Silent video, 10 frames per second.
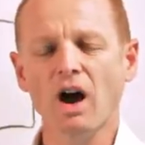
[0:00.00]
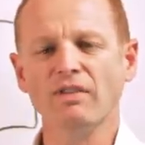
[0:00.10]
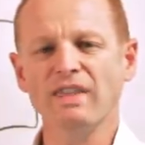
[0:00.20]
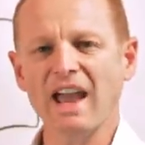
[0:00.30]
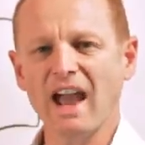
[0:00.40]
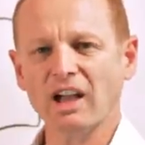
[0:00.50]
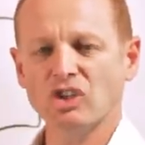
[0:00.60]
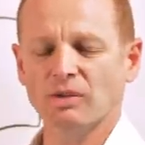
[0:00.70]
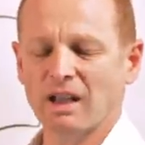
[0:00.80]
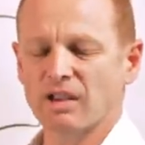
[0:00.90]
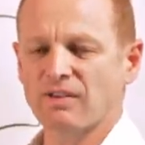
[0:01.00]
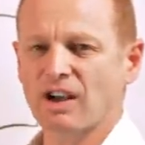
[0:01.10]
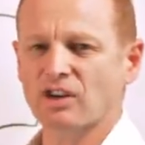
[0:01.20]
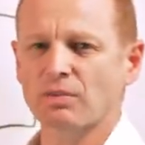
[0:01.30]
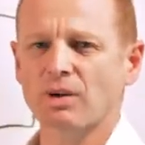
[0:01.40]
of the actual
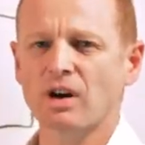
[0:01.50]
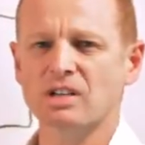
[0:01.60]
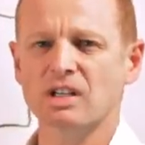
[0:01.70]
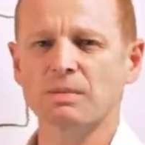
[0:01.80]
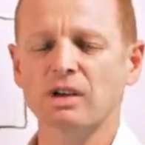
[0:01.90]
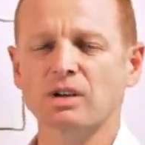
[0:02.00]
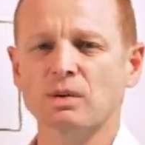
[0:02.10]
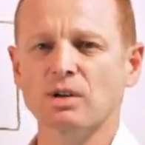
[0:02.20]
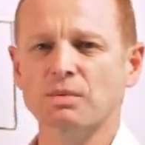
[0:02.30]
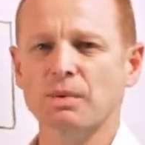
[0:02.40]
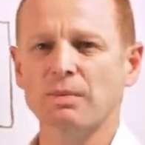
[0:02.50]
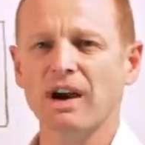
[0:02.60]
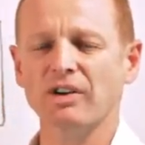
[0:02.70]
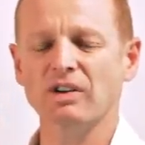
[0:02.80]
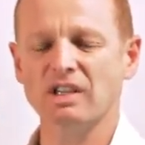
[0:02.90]
manufacturing process because we use
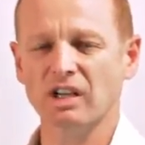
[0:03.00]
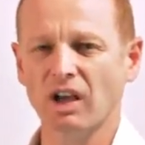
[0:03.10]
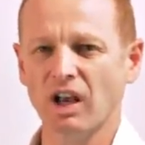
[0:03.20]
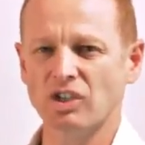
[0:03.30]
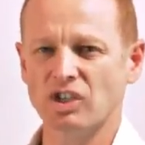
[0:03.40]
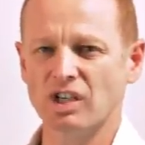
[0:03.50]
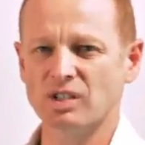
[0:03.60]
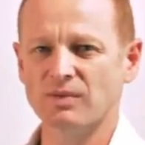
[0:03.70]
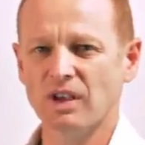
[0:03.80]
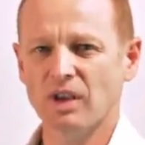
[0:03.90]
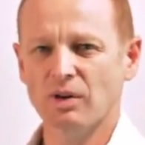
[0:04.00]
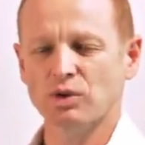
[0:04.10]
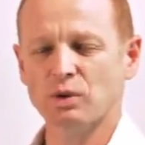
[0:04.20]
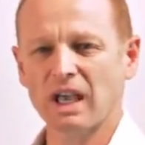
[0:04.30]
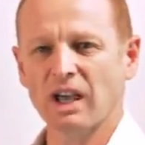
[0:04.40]
proprietary technologies
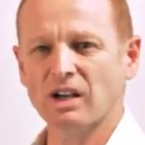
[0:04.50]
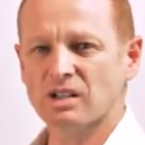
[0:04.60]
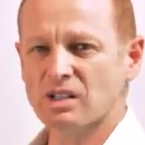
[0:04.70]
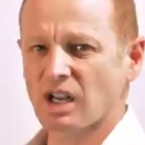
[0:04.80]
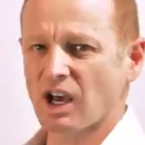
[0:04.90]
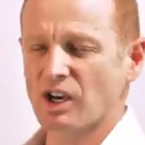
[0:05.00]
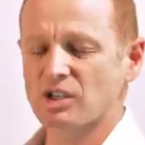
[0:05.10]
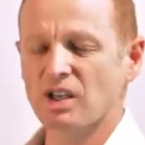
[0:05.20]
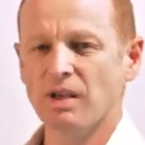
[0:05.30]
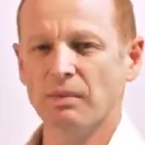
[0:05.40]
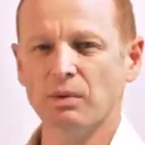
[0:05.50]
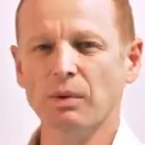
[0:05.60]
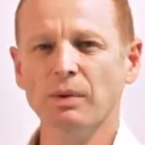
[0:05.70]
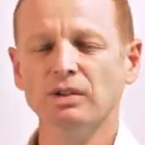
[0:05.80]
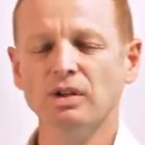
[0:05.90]
which we cannot disclose. But
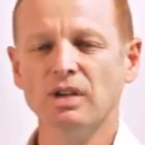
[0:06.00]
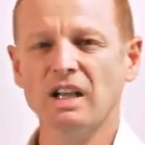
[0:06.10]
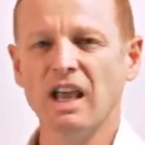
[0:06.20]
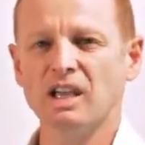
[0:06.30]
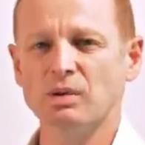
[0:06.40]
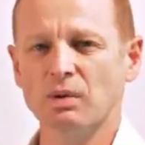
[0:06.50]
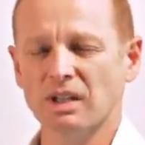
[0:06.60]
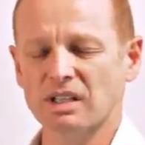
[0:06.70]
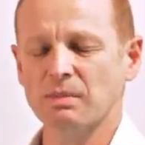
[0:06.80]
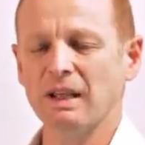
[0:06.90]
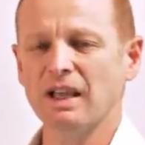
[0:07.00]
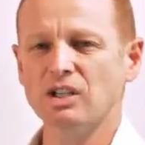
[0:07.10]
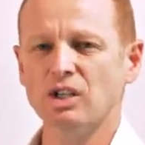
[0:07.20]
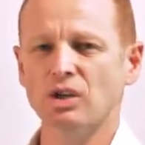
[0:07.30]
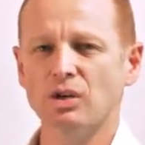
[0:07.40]
what we'll do today is we'll
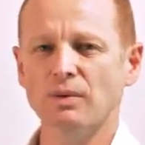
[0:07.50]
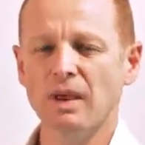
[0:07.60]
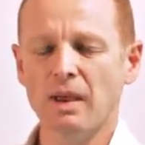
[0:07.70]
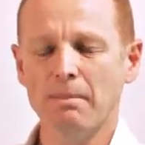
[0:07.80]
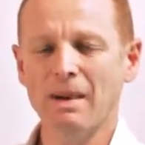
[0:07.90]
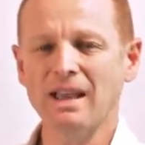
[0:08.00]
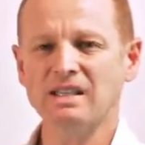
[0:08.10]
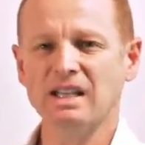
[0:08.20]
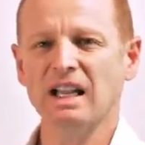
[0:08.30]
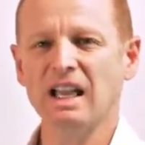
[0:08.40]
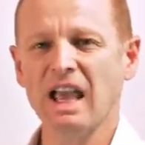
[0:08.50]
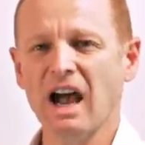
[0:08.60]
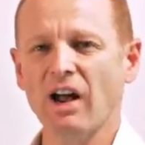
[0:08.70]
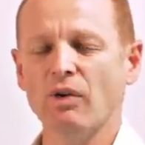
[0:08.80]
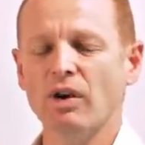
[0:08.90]
explain to you basically
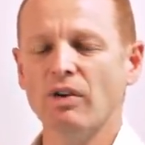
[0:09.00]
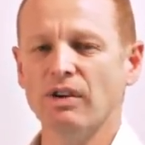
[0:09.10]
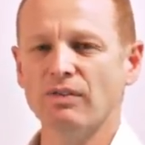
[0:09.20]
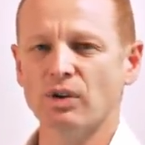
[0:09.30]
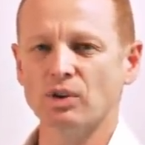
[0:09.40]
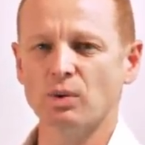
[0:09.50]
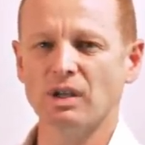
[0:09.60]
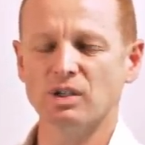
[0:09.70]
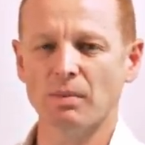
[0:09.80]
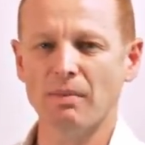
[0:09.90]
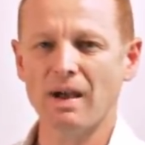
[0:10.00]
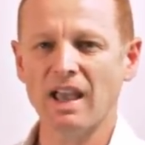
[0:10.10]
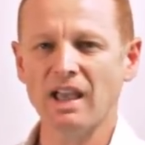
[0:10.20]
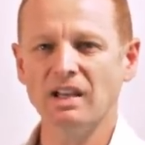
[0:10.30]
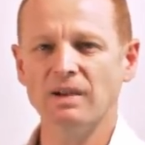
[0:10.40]
how rotary forge wheels are
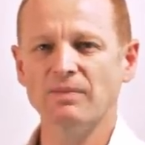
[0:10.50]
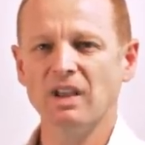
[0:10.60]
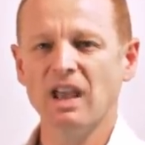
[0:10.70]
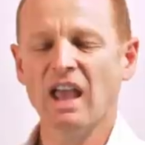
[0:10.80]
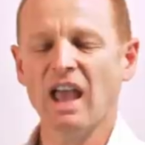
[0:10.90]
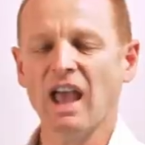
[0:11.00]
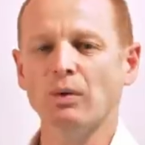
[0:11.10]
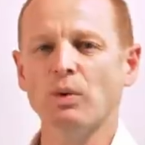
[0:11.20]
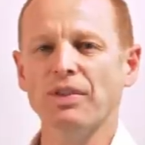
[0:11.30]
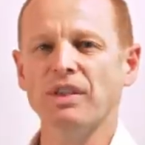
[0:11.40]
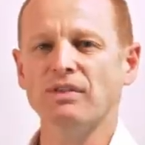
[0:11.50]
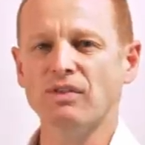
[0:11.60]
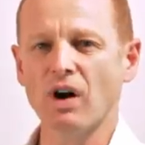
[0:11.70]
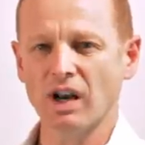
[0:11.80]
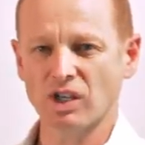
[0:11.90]
made and what the
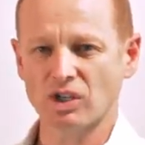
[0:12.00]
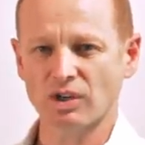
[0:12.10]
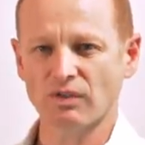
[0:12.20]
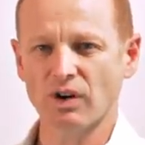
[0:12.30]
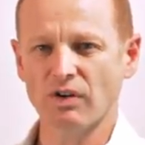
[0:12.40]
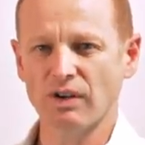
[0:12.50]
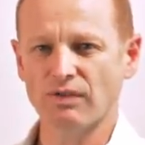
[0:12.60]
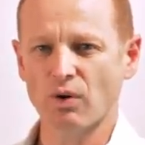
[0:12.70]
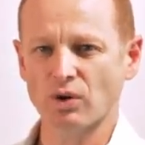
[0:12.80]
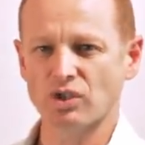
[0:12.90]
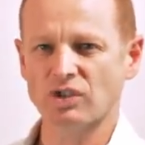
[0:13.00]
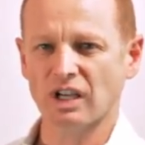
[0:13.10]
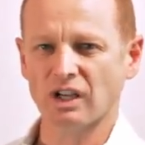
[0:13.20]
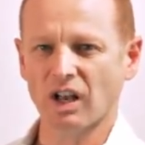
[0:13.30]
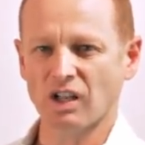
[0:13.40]
advantages of rotary forge
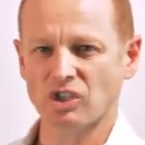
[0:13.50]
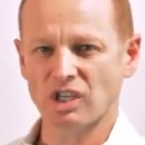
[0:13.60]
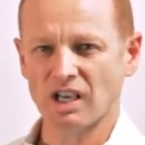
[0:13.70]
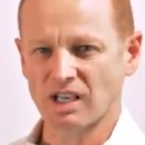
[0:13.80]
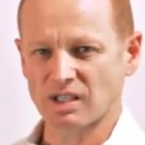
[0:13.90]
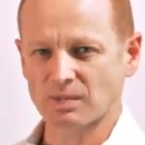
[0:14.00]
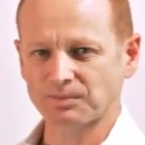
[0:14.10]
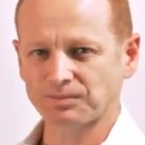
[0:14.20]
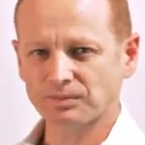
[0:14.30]
technology is.